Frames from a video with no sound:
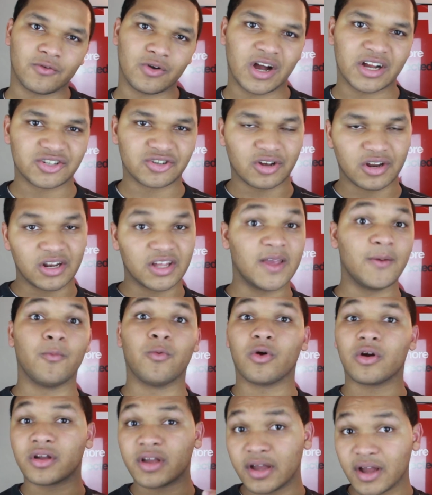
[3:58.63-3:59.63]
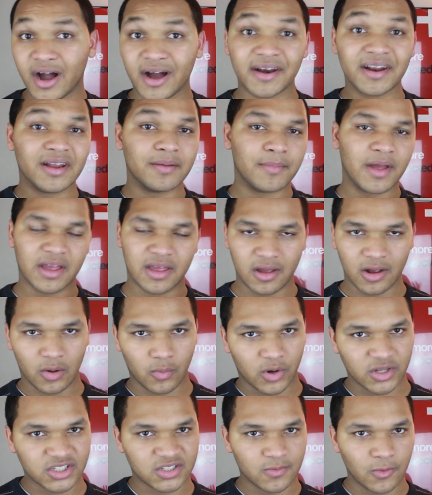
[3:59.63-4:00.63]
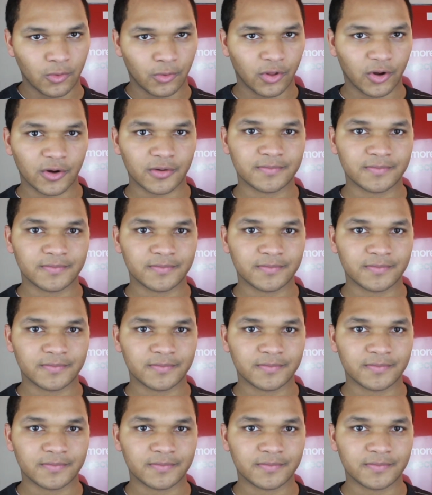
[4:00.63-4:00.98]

Garage are going to keep working on it and making it run smoother.